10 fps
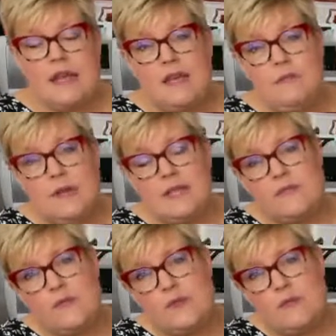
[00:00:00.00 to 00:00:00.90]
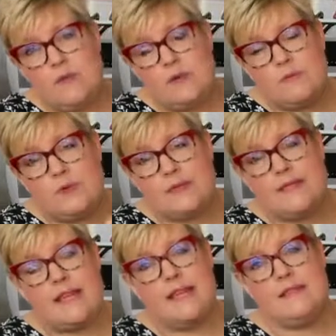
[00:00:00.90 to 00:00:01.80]
It makes for the most
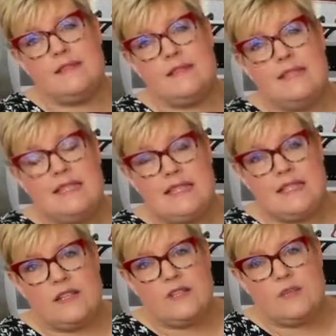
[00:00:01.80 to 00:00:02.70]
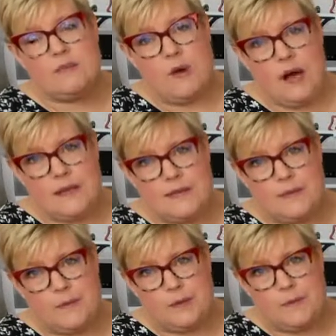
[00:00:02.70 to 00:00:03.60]
precise stitches
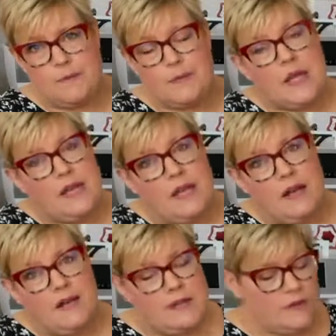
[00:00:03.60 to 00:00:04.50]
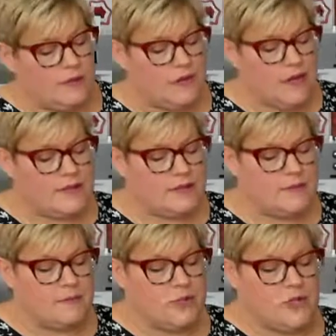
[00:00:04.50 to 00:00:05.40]
possible. It also allows
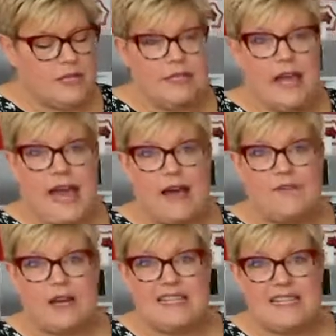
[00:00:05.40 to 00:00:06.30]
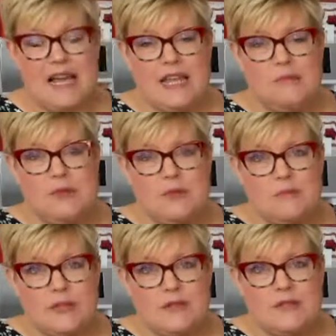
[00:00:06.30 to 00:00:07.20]
this machine to have a
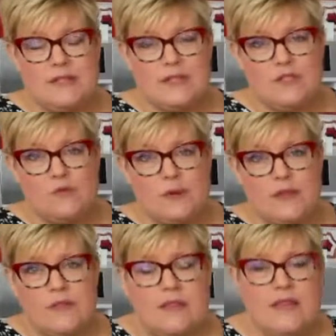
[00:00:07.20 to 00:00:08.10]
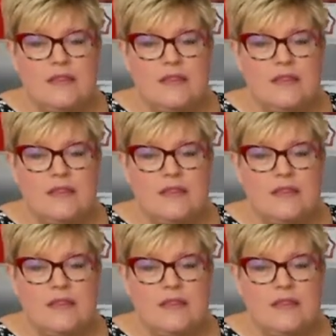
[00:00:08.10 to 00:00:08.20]
9mm stitch width.